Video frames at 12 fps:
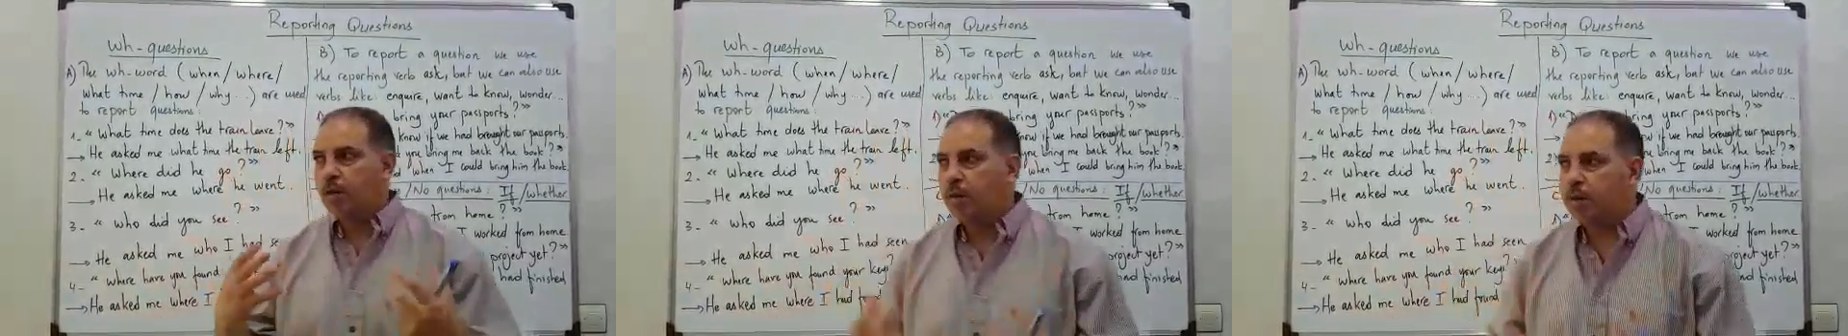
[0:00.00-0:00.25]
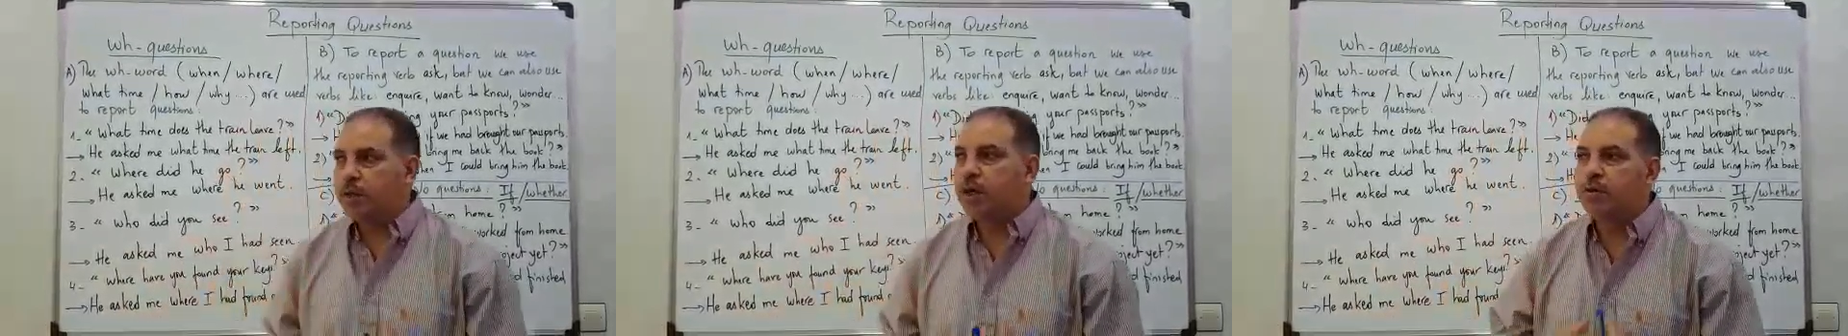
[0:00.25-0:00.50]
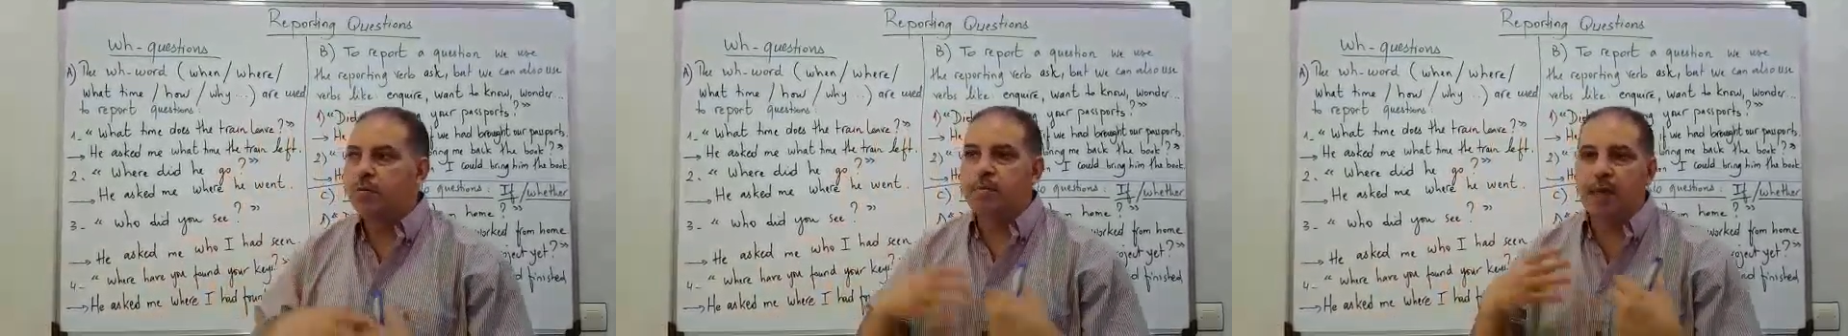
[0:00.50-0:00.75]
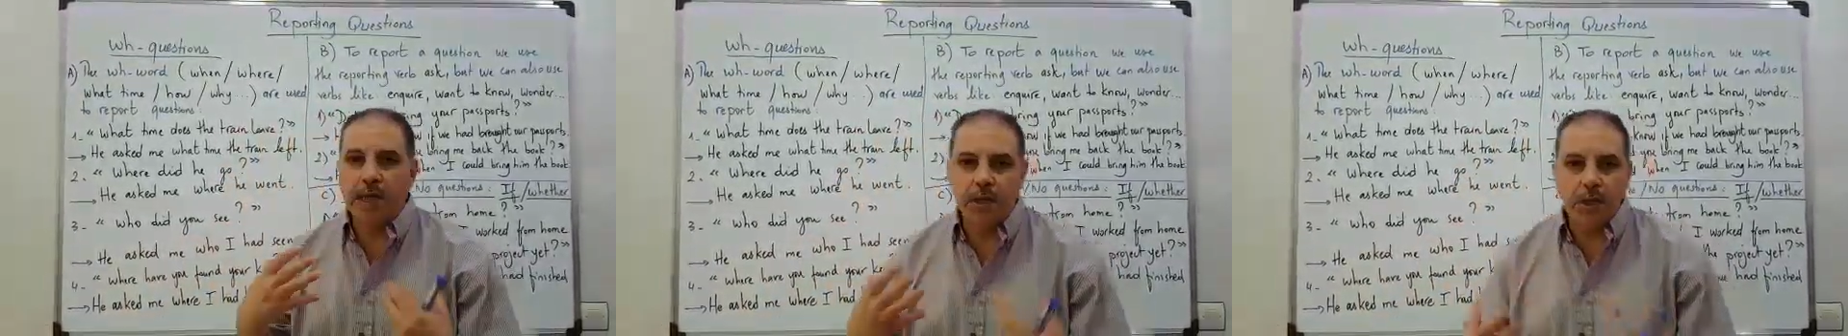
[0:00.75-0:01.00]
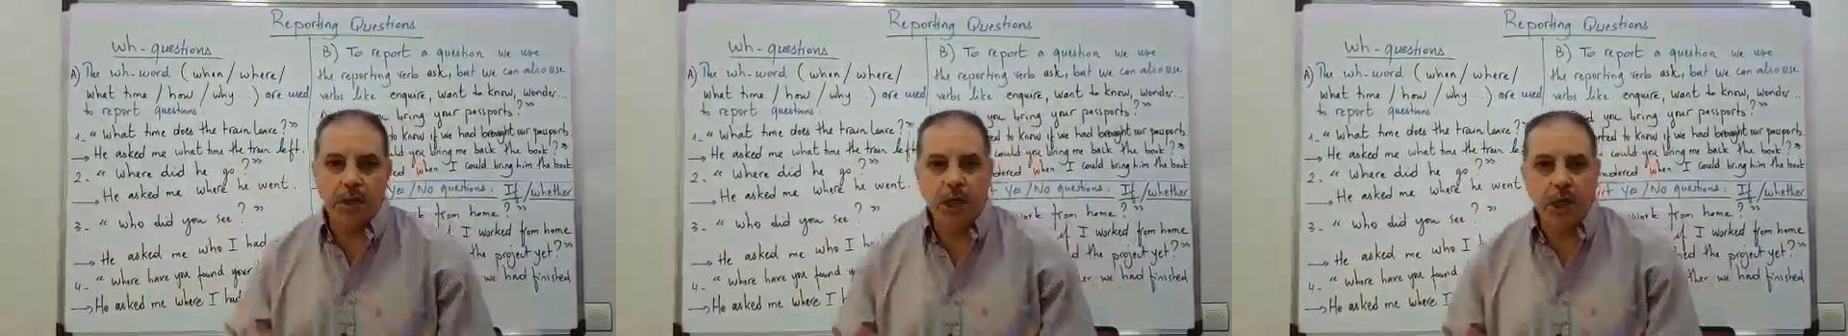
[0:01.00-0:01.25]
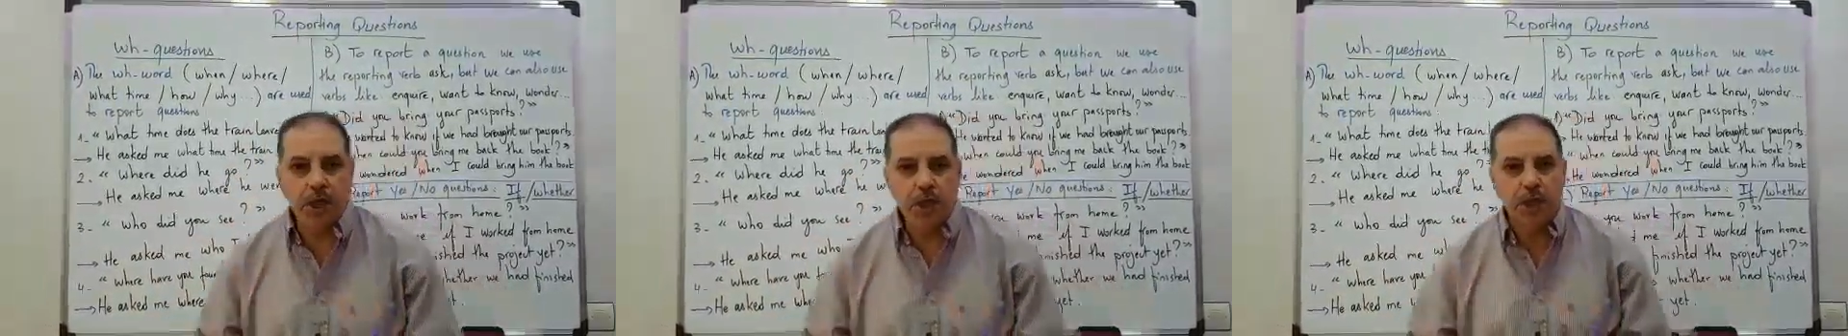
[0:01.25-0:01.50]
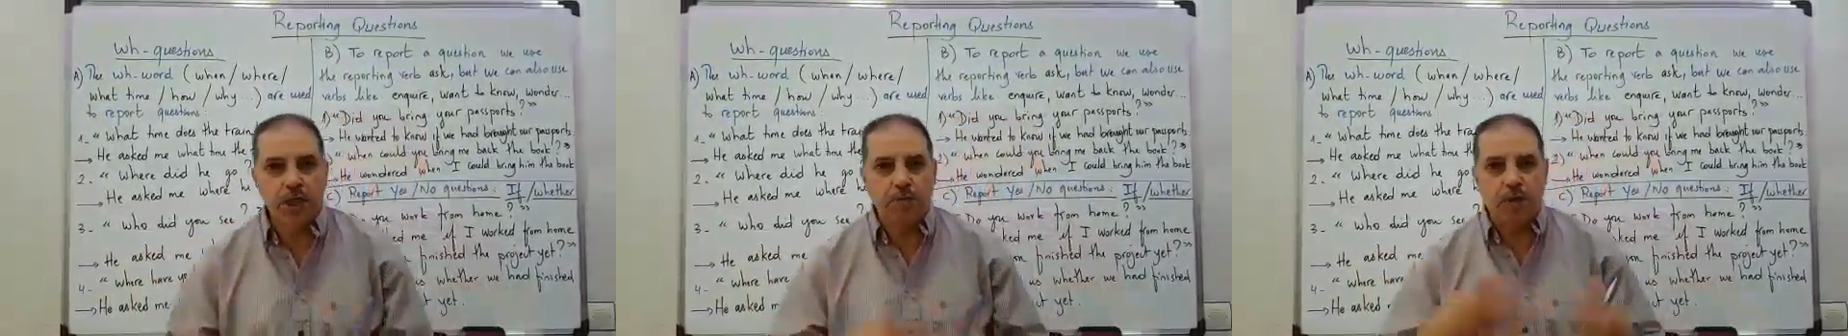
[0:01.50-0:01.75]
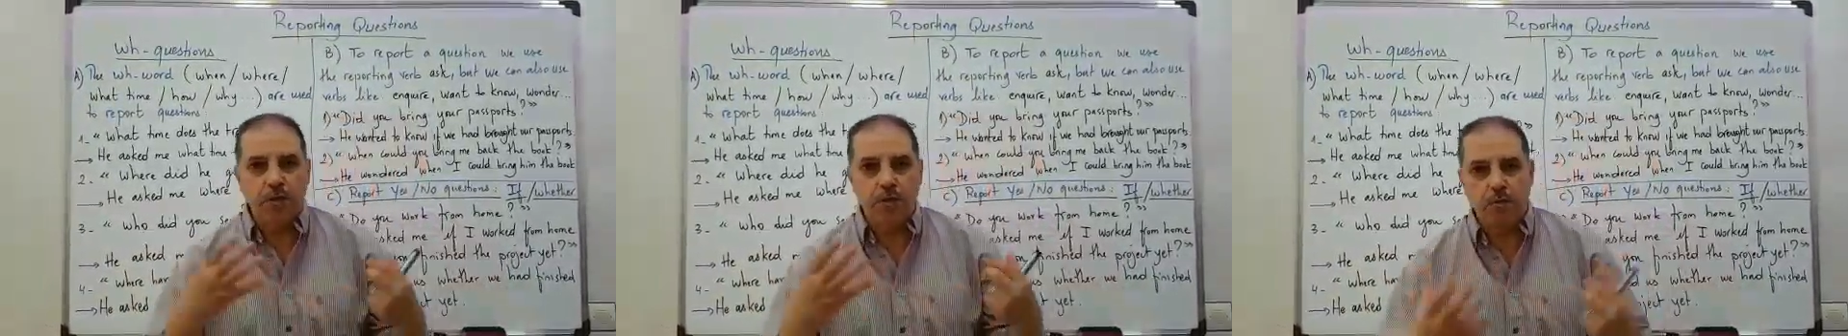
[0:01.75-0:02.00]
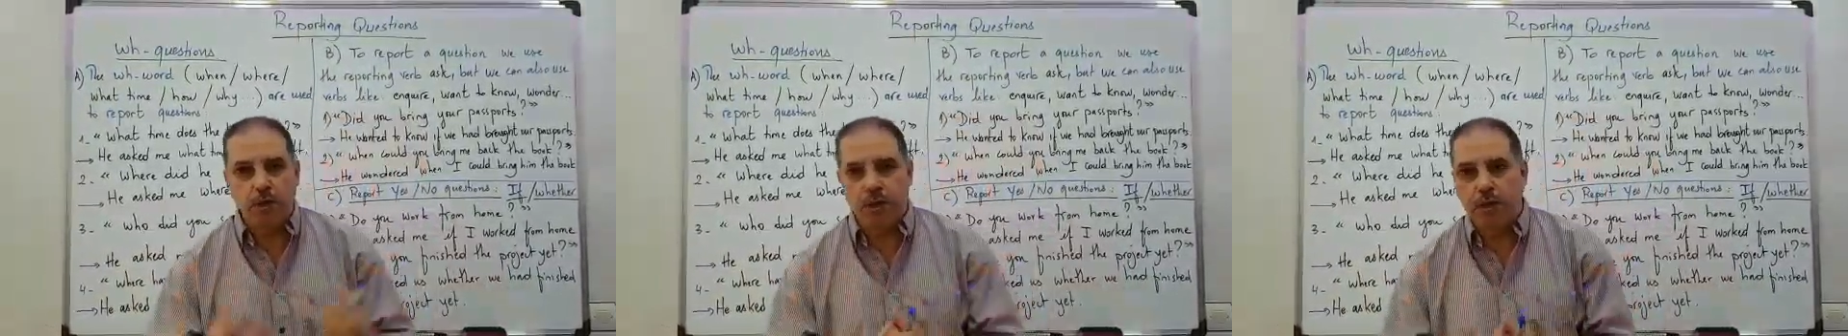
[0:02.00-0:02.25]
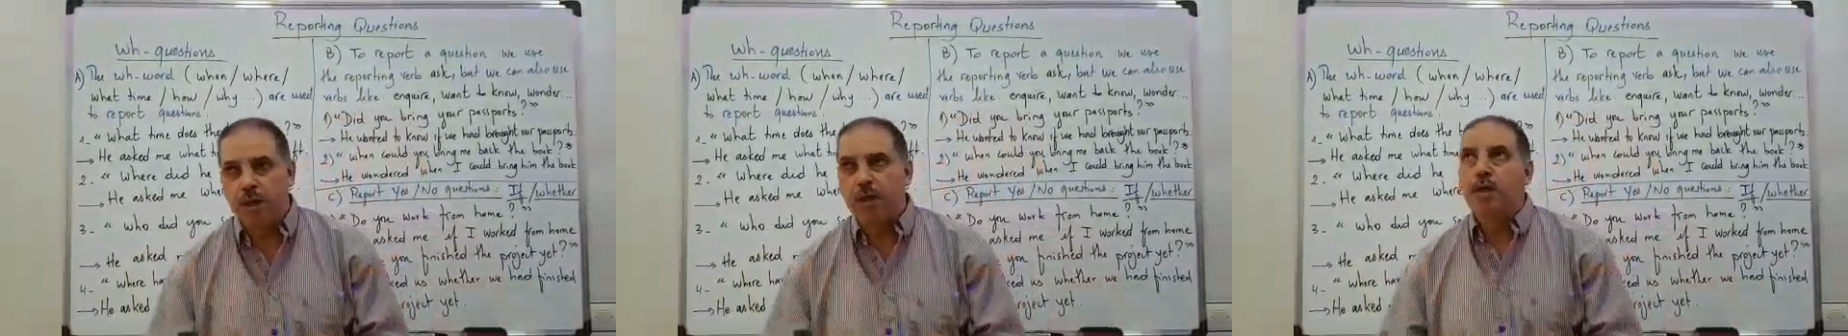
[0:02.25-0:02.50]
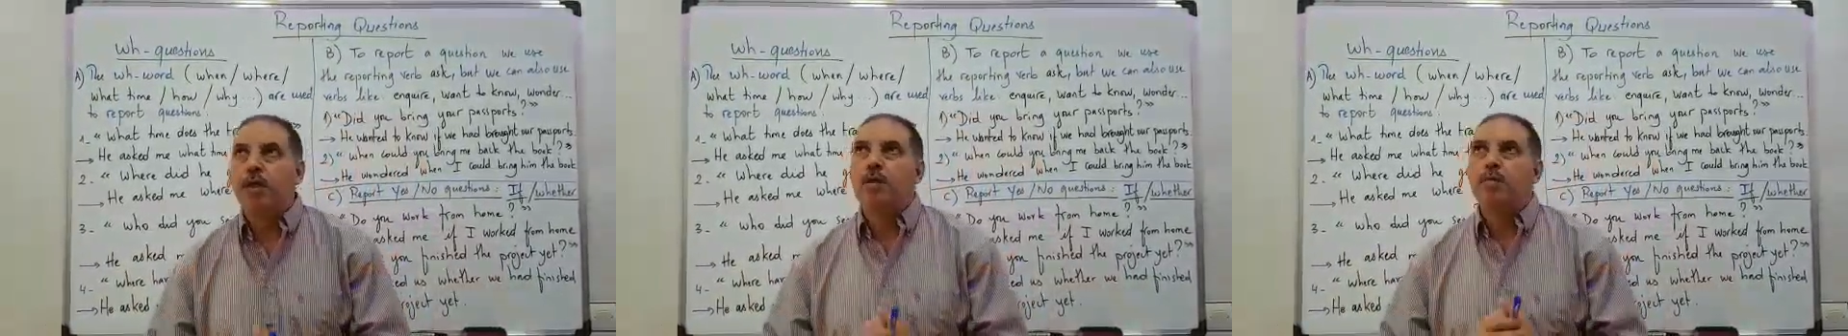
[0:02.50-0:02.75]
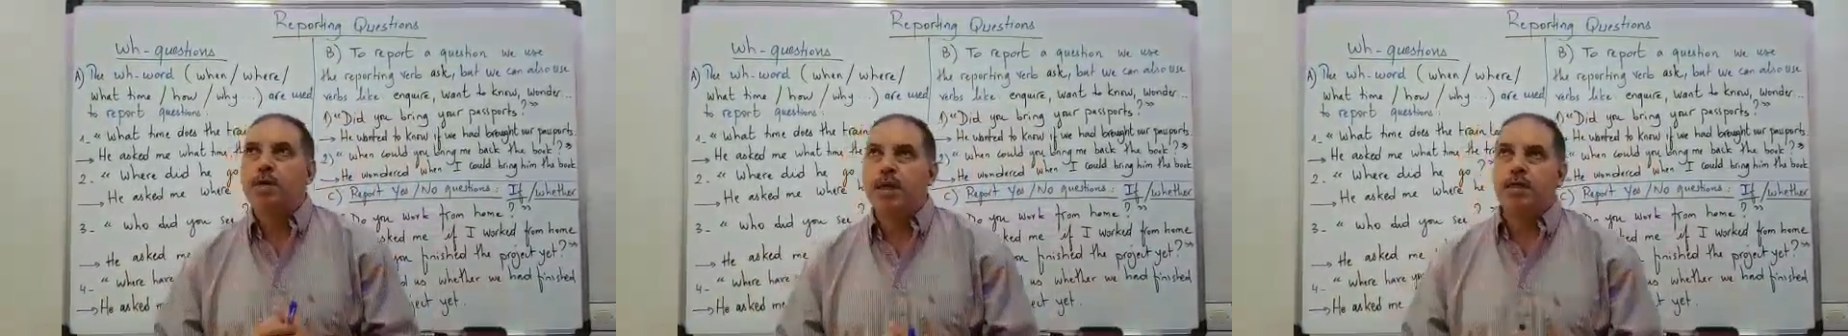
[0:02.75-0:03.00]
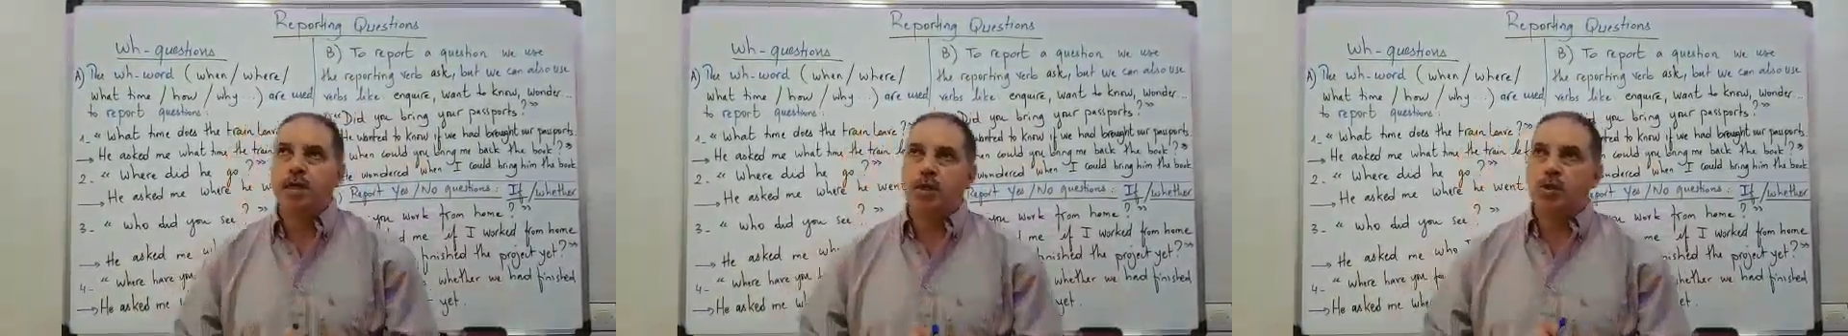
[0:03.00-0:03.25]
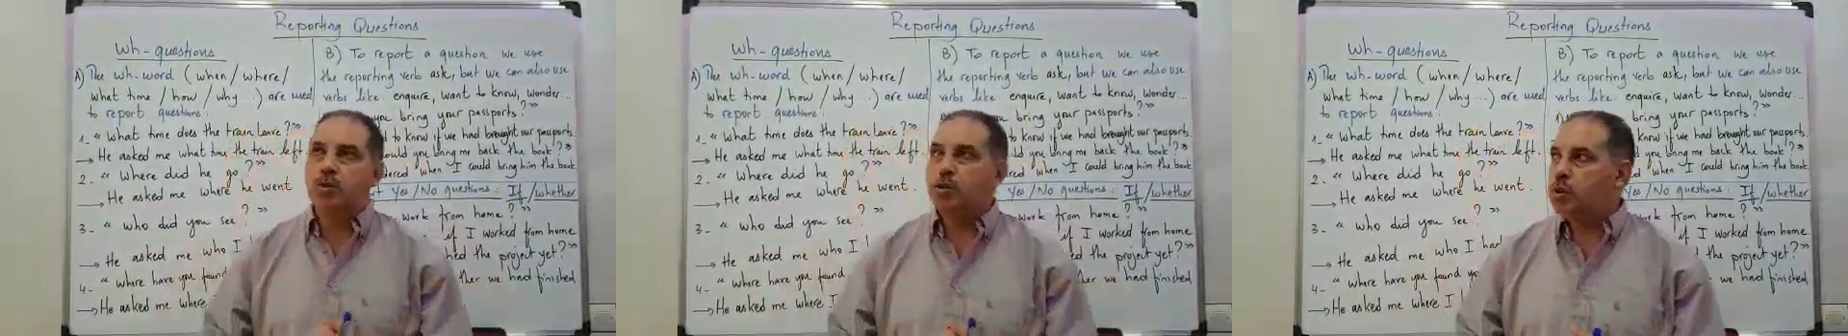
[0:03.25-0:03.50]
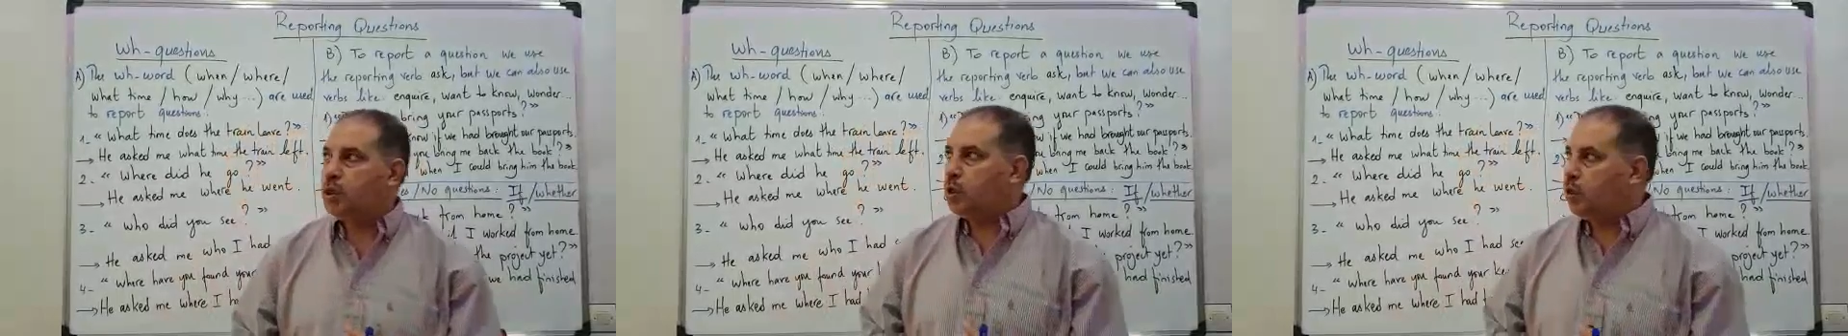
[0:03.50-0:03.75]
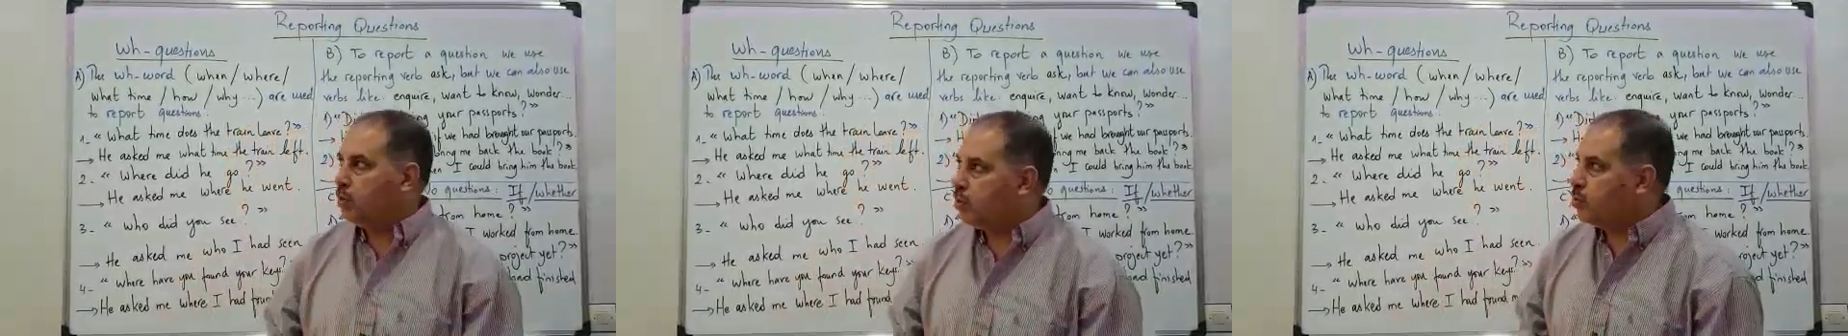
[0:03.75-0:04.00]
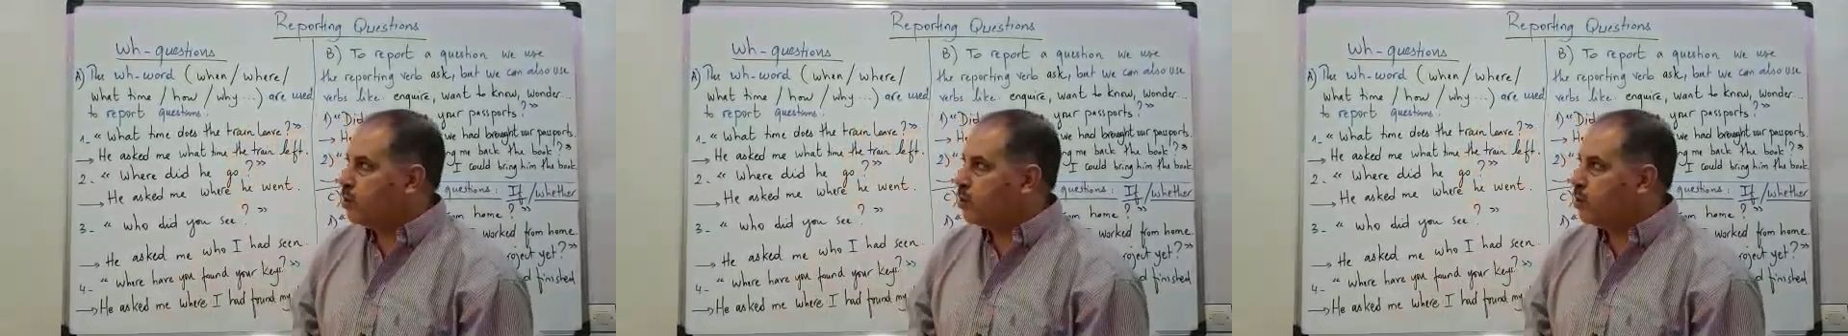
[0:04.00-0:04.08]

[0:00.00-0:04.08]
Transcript: What are the main changes? What should we pay attention to?